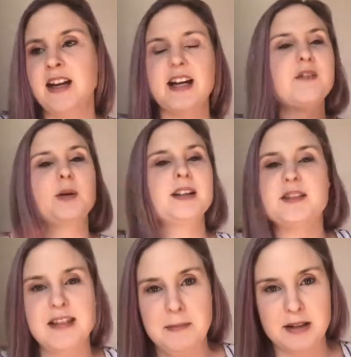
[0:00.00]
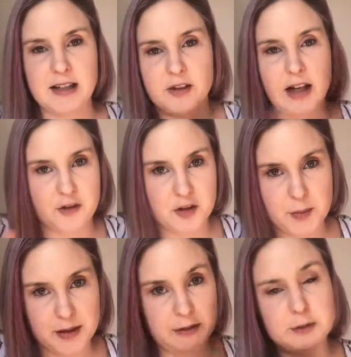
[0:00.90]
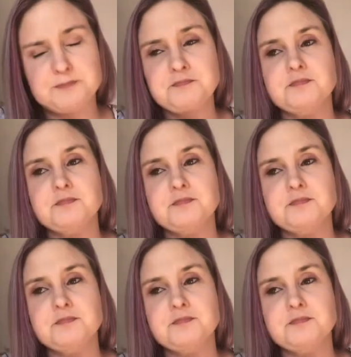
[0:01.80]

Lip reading: And everyone lives happily ever after. It's wonderful.